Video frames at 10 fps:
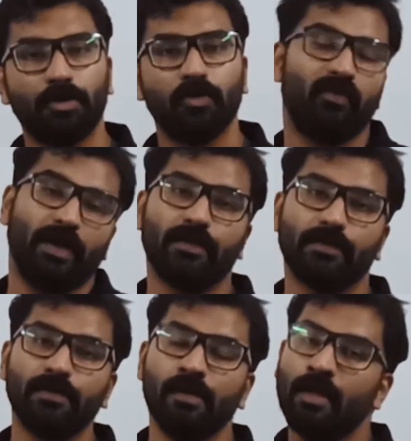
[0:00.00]
to find
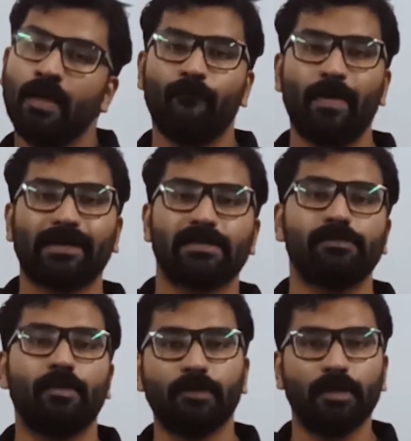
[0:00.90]
the
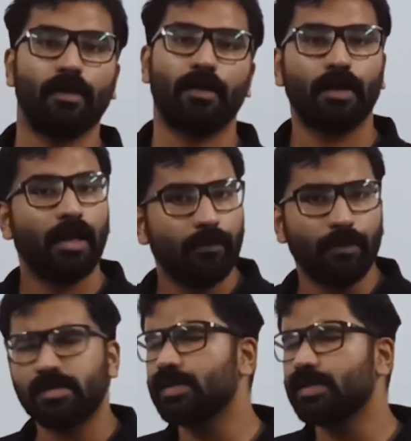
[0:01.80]
maximum theoretical limit.